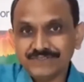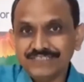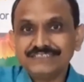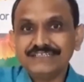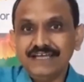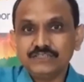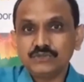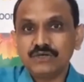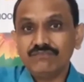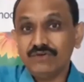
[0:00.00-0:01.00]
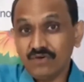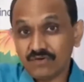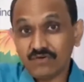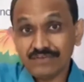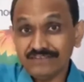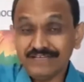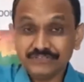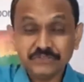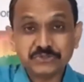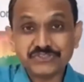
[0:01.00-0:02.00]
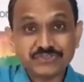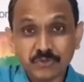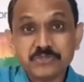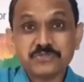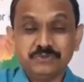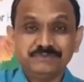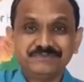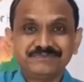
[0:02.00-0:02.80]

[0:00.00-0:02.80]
needs an angiography or not in that situation also.